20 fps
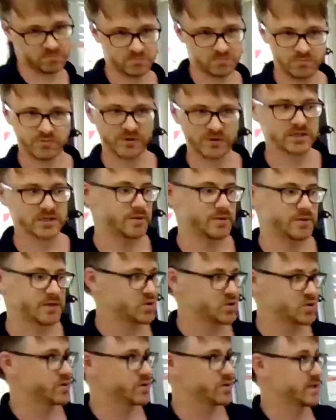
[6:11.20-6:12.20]
bring them into
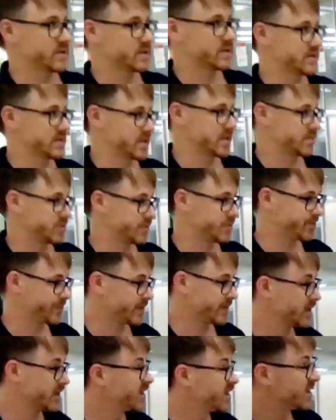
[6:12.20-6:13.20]
another setup.
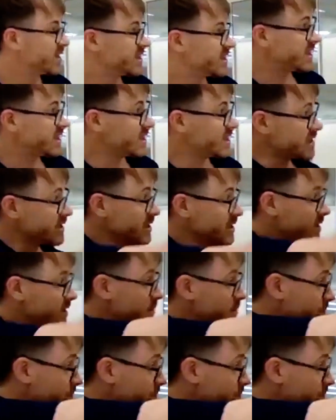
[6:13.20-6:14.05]
In the